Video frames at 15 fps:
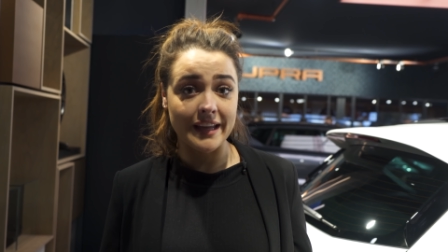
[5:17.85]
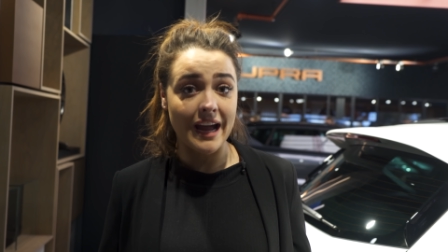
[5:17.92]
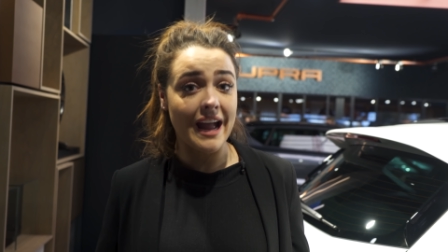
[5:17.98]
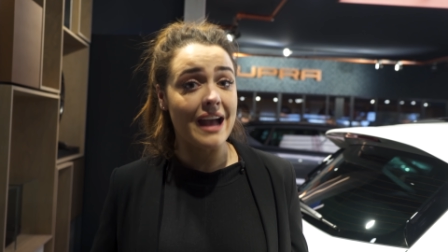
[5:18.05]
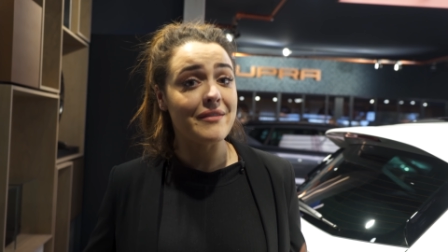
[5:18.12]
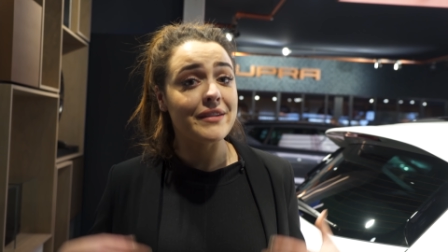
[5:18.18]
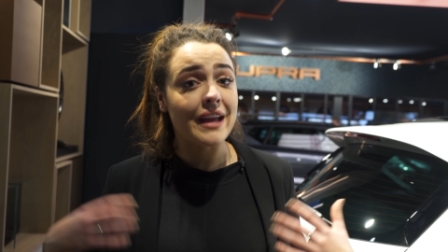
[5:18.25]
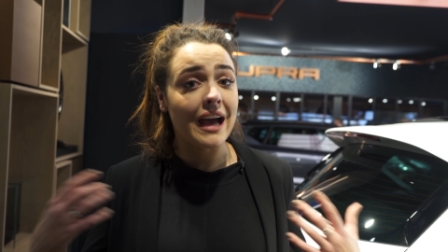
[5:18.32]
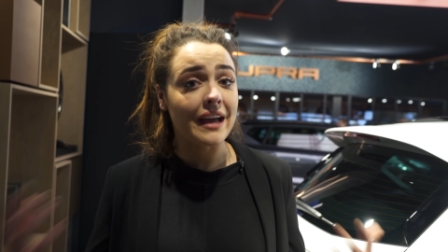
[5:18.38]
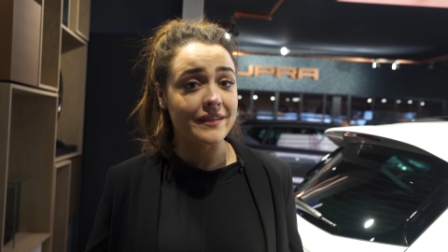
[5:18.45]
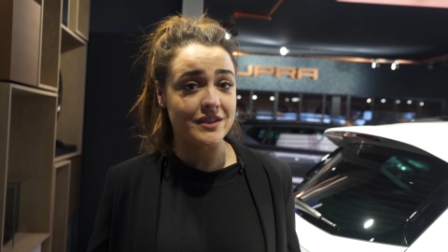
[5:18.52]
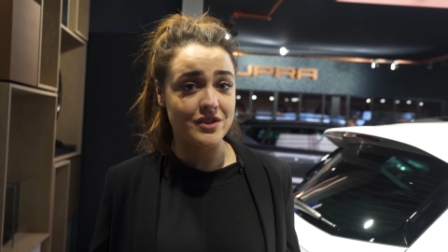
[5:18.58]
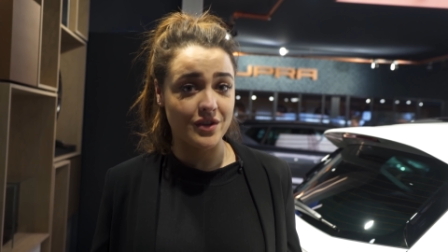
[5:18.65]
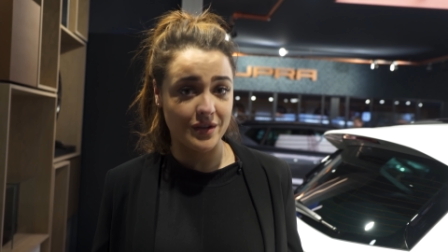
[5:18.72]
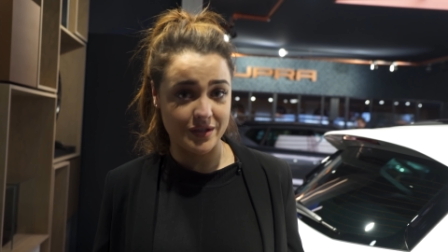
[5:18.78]
I haven't had
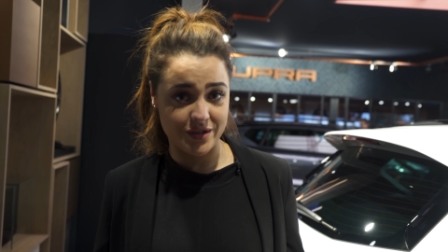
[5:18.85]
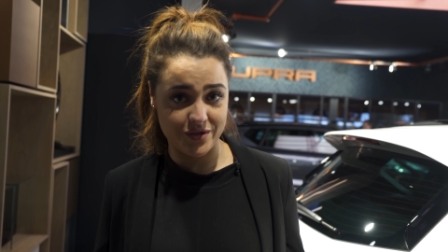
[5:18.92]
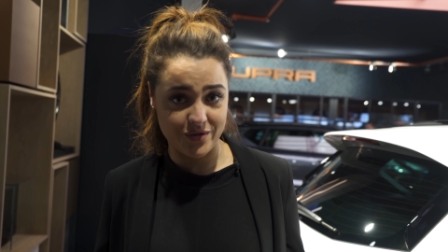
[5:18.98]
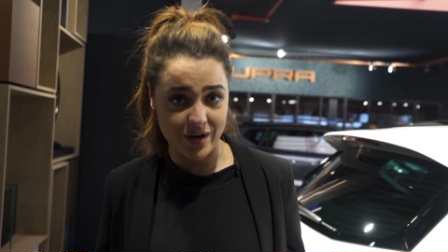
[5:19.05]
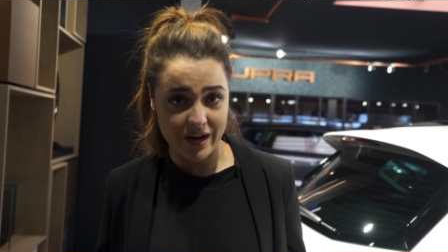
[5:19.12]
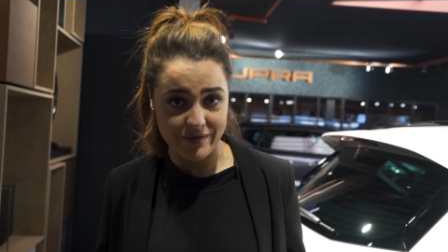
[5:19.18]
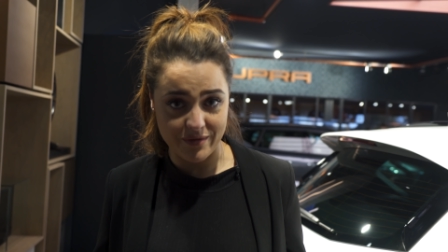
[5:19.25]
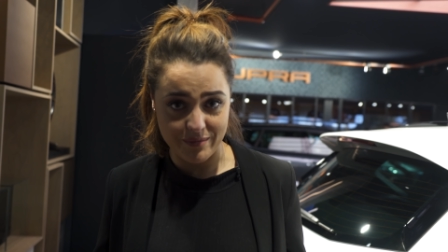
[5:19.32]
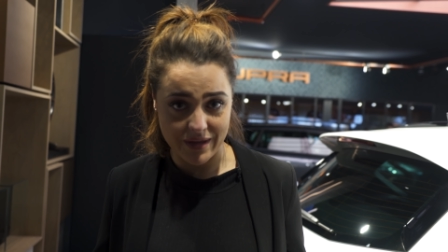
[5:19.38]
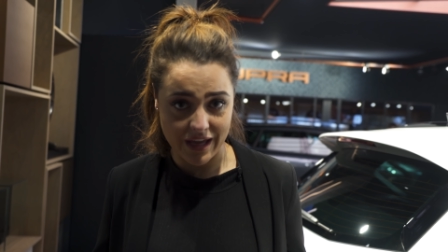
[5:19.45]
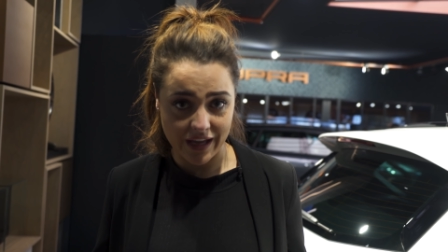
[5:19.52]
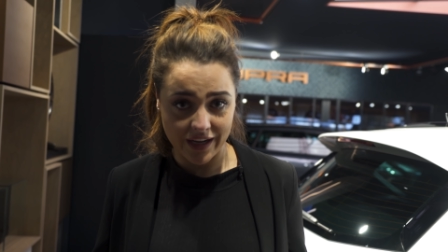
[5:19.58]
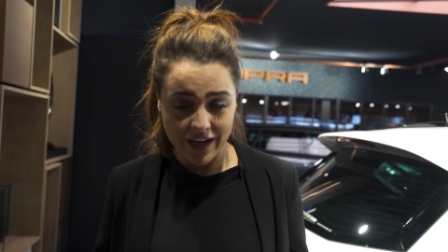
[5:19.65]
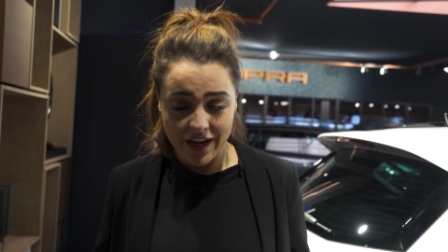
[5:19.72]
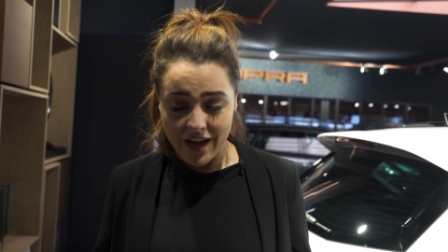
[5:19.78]
the chance to drive them
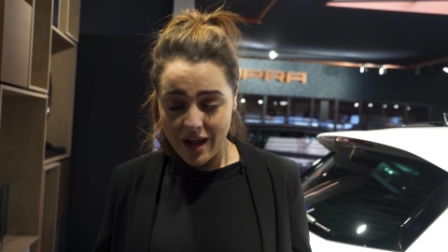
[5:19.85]
yet